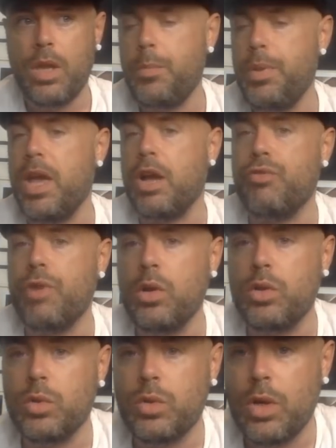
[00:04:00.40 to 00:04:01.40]
Peter
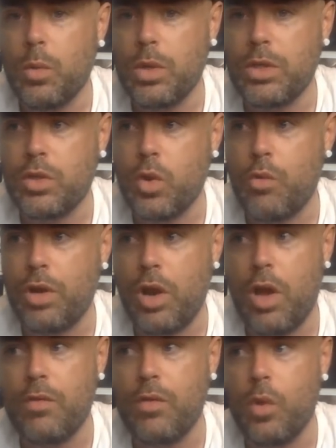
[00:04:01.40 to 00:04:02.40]
Crouch was scoring a
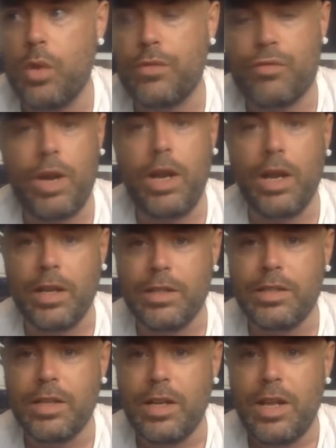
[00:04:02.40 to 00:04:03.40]
lot of goals for
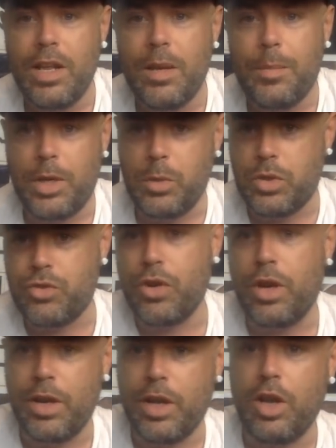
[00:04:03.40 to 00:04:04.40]
England, but he was
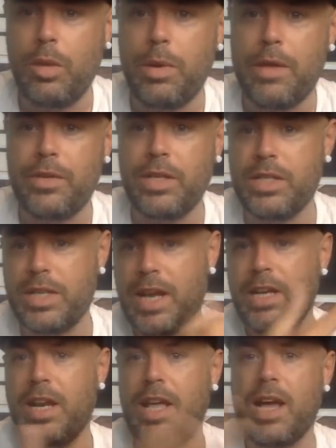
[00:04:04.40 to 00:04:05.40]
struggling at the club level. It's
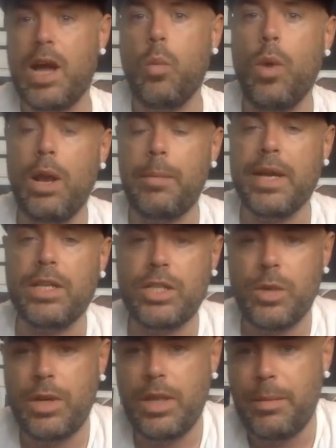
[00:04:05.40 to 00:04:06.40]
kind of like how Welbeck's
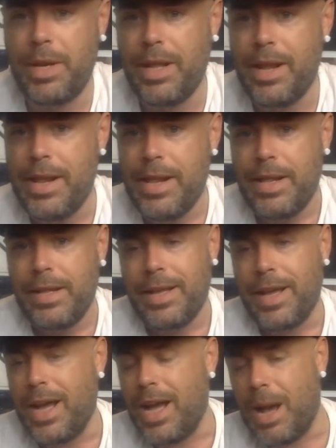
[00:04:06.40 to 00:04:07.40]
doing at the minute.
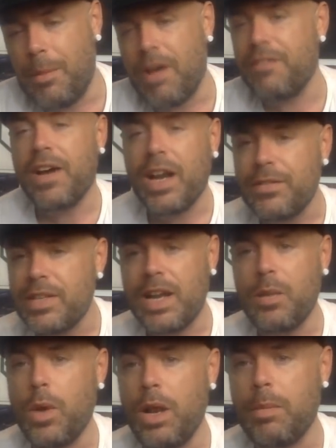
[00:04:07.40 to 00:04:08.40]
I'm not a fan of
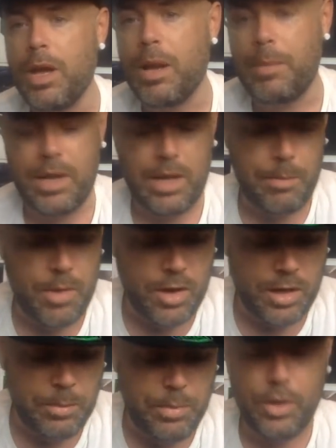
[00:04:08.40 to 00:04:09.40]
Danny Welbeck. I'm not
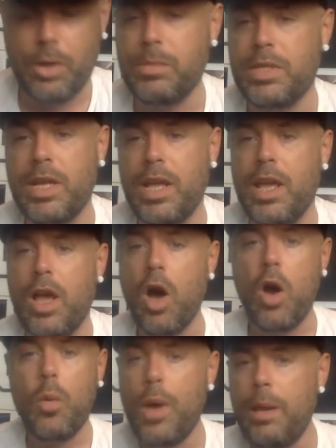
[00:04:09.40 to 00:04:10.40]
going to put up and say,
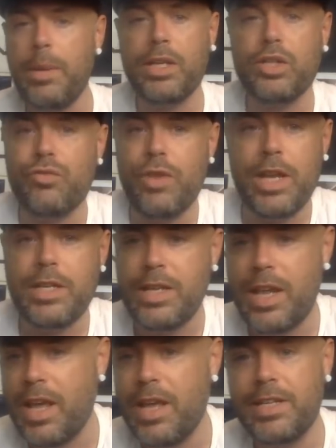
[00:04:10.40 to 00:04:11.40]
oh, Welbeck's great
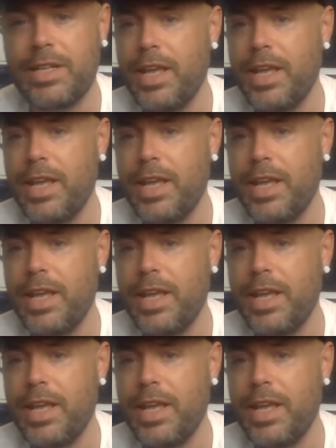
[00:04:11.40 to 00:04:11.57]
tonight,